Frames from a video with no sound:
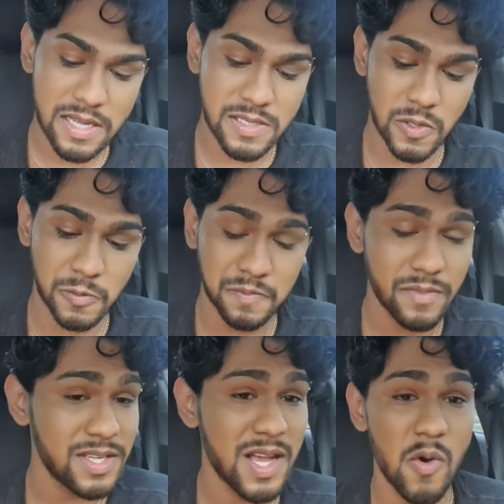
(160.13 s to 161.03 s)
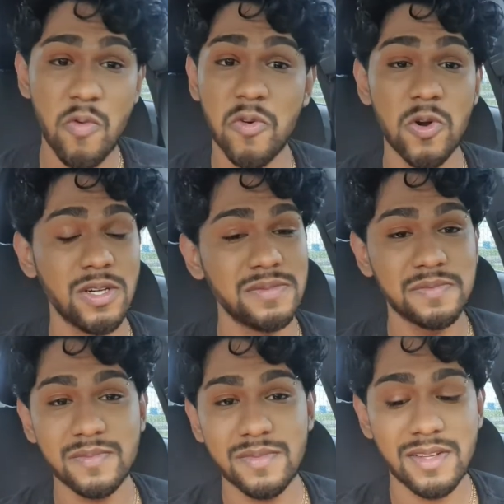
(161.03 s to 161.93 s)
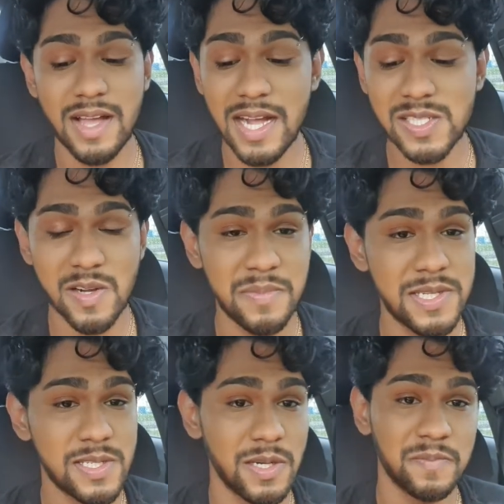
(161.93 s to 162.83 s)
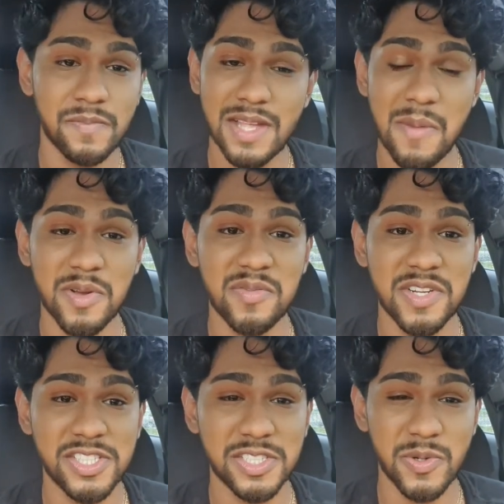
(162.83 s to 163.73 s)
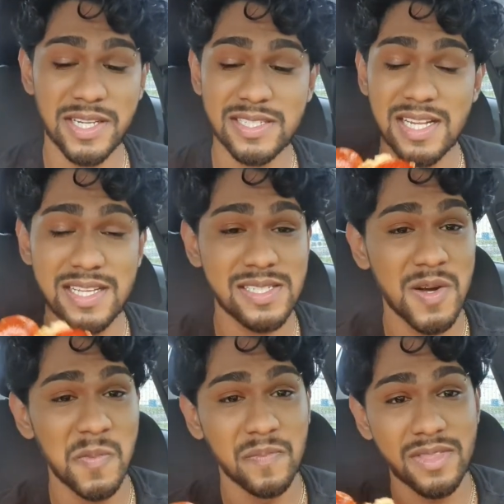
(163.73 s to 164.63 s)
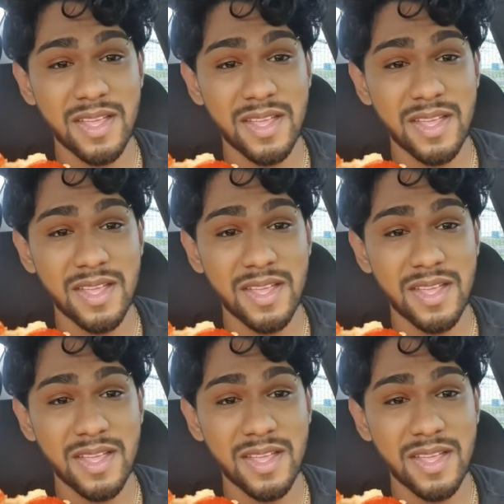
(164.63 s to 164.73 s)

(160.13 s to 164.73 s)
So yeah, overall, excellent pizza. I'm gonna finish enjoying the slice now.